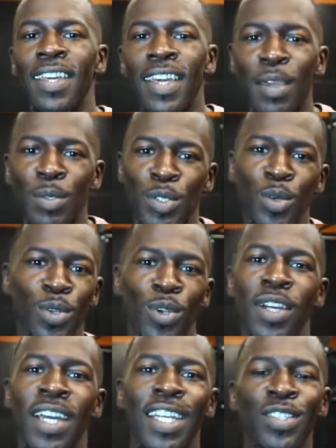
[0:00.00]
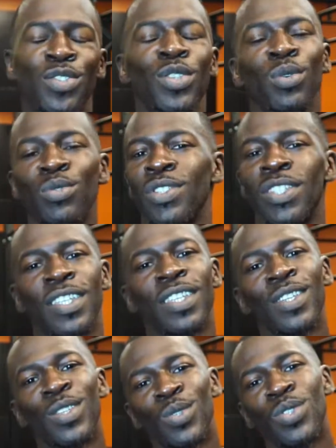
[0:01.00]
Hey, what's going on, guys? Joe G.
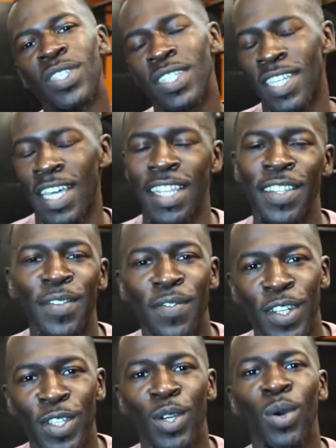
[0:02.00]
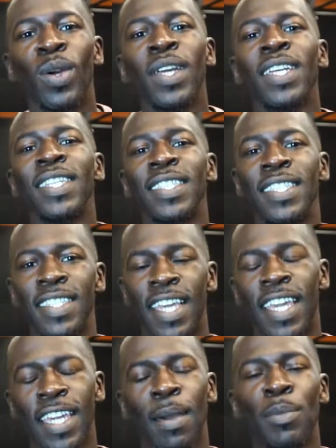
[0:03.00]
You've seen the title of the video.
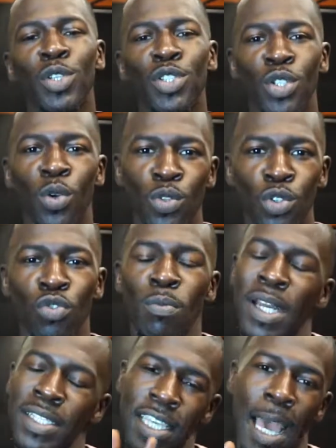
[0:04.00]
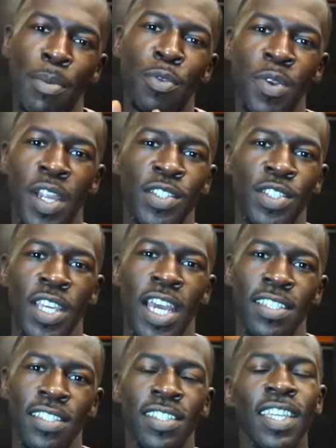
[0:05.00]
Today, I'm gonna show you my top 3
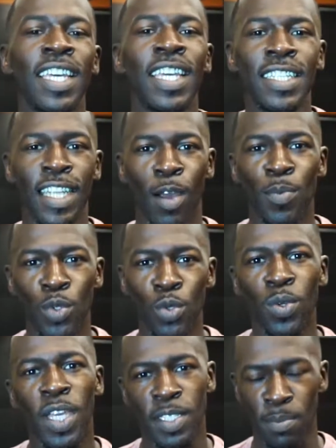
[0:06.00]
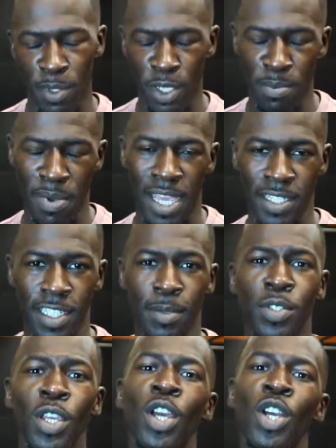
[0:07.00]
exercises to help you get some bigger
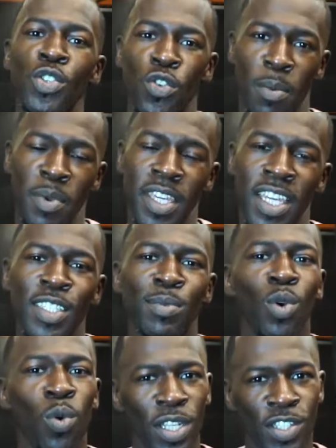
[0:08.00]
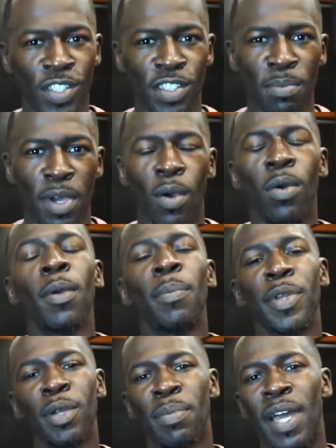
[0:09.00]
biceps. So I've been getting some questions about
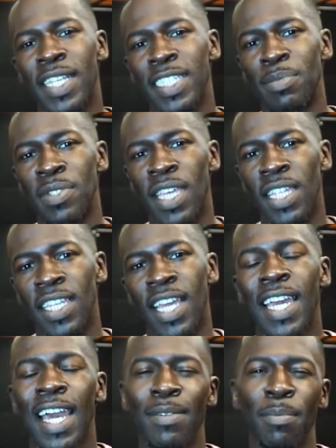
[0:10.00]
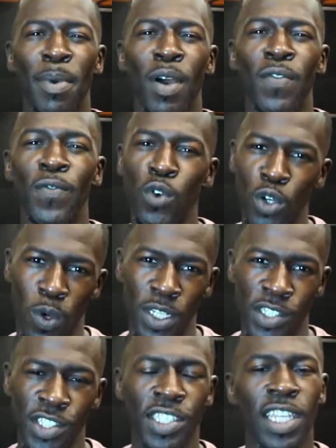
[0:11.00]
bigger biceps lately. I got about 4
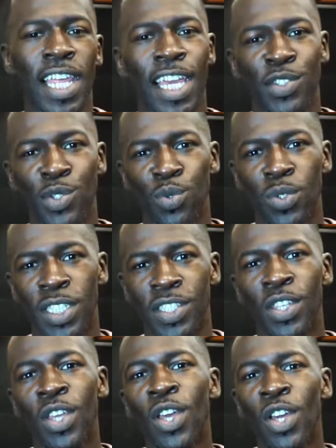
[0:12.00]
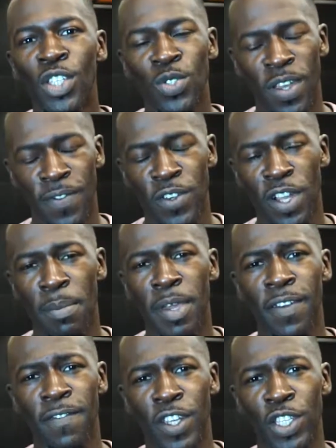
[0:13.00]
questions in the last 2 weeks. So I figured I'd
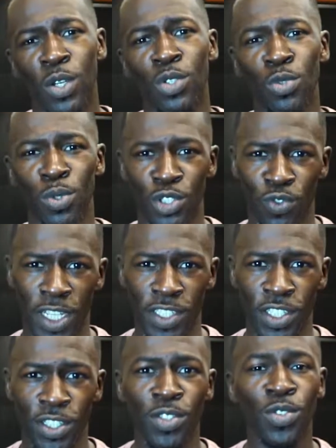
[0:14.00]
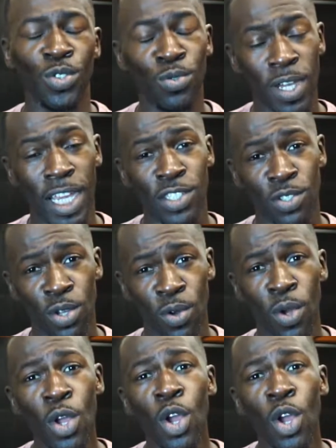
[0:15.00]
make a video to address it so you guys know